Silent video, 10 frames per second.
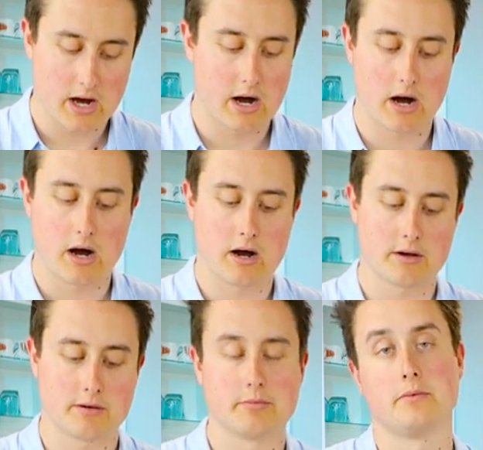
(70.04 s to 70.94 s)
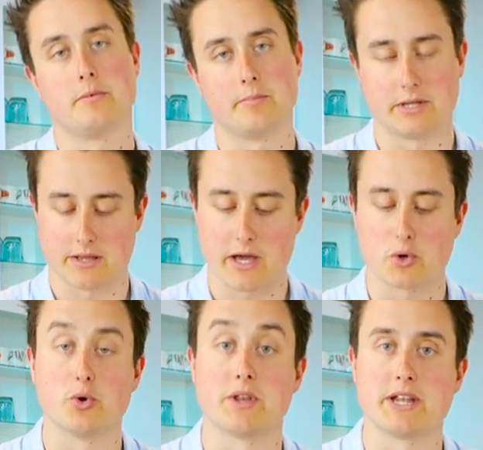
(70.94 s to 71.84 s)
are, I mean, they're
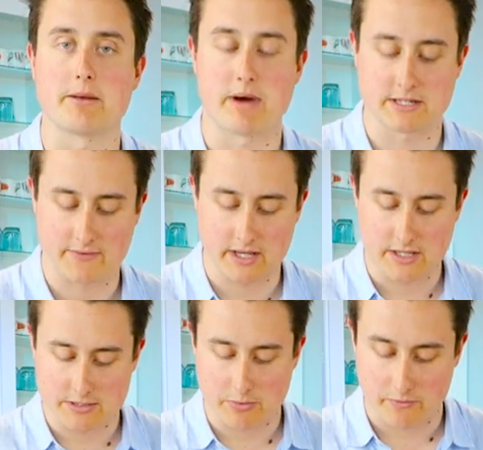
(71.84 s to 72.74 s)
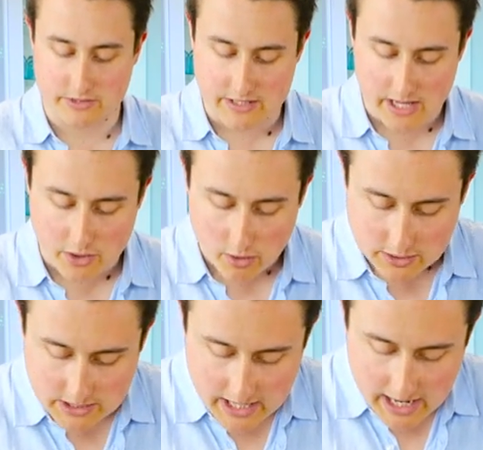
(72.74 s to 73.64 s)
called the dead man's fingers, but obviously they're not.